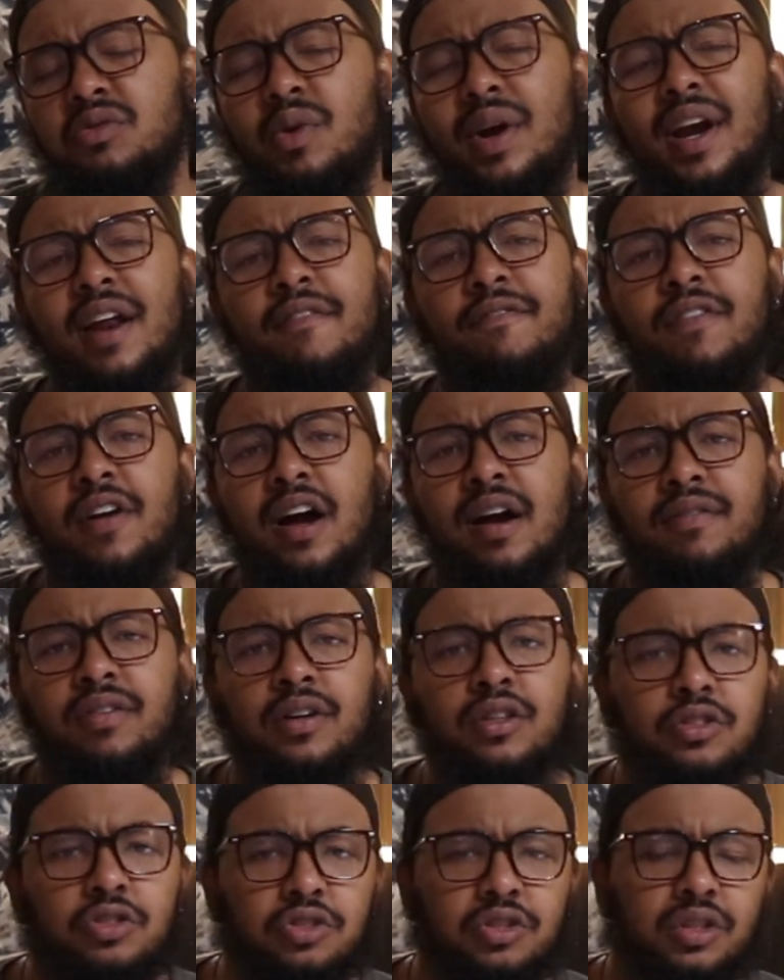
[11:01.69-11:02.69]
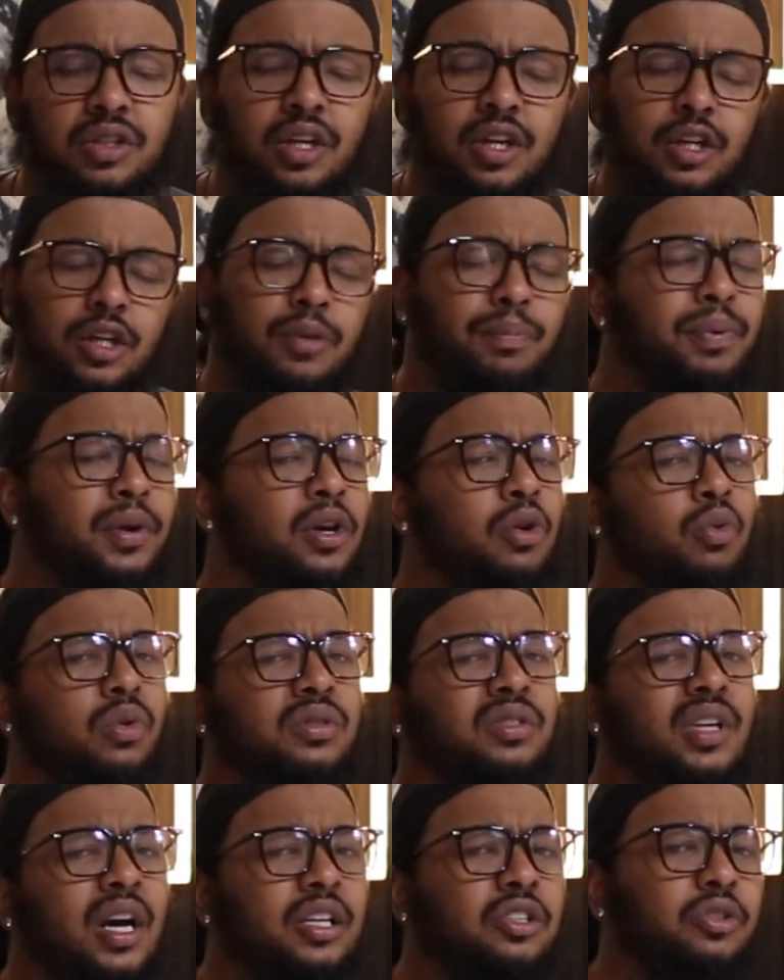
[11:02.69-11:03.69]
right at $500, depending on what
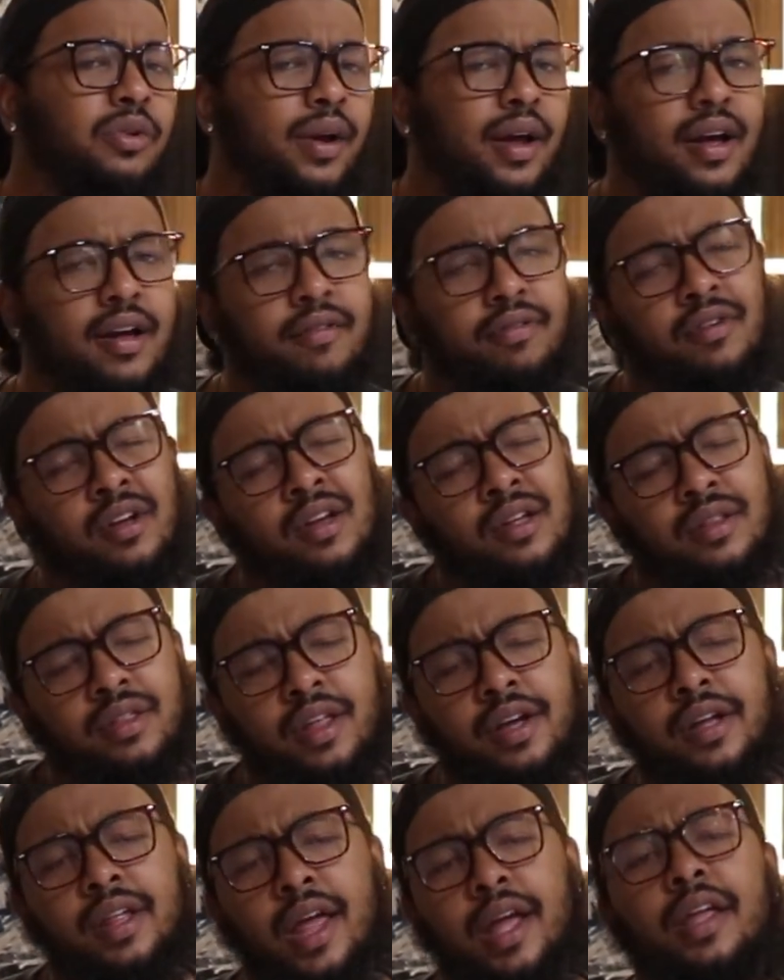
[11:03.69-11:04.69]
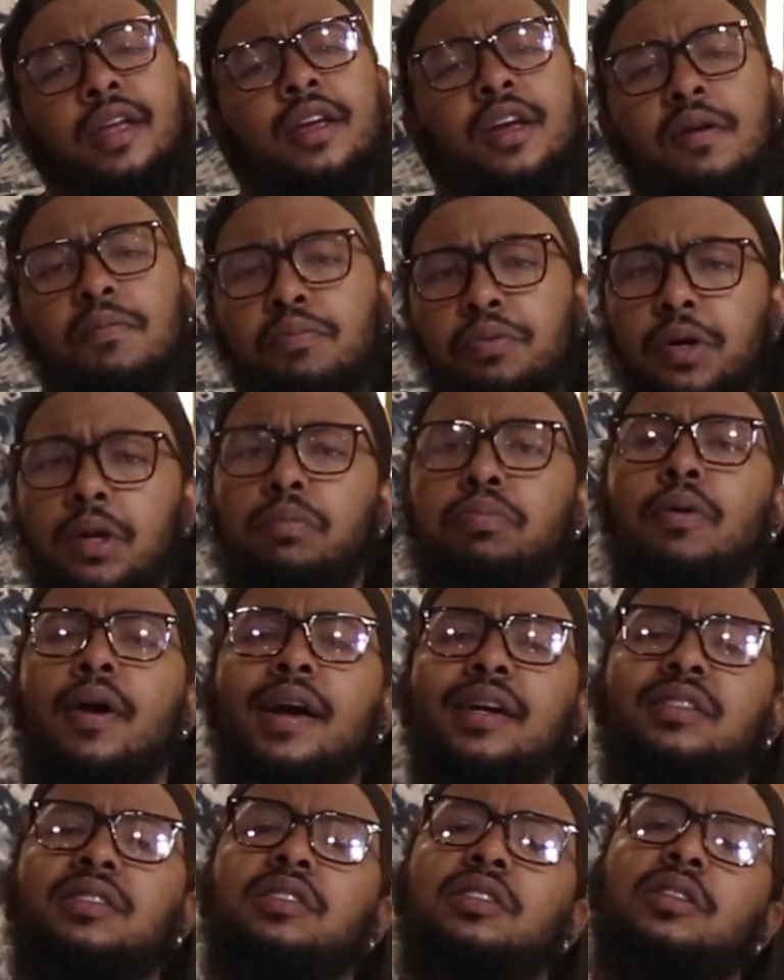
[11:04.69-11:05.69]
size you have. They can get pretty
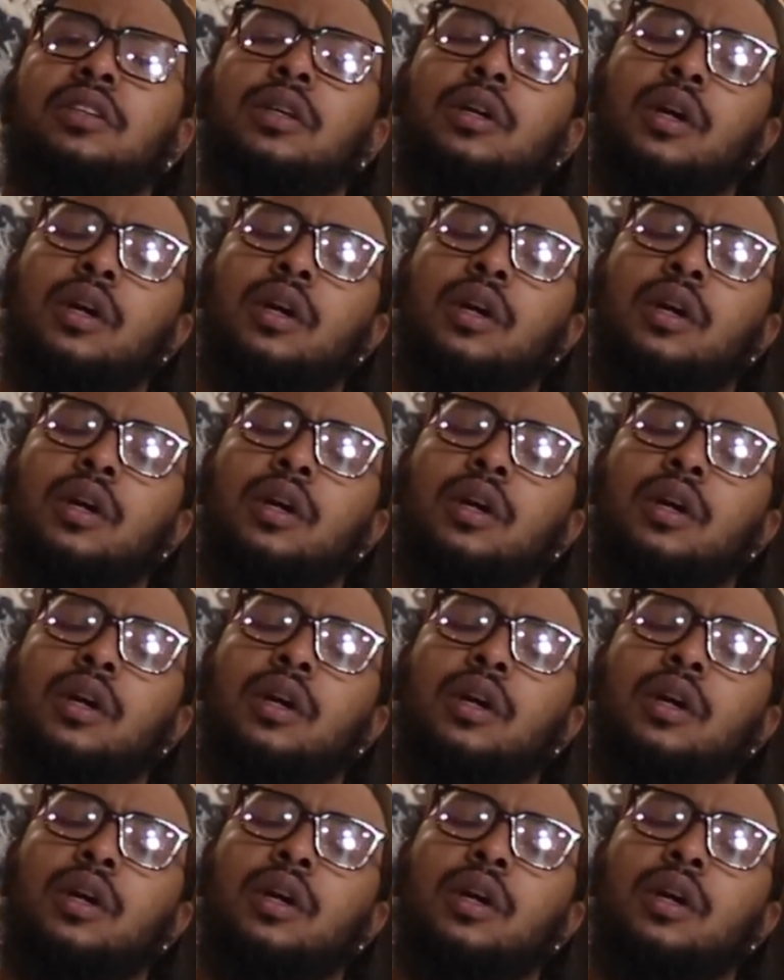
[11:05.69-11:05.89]
pricey.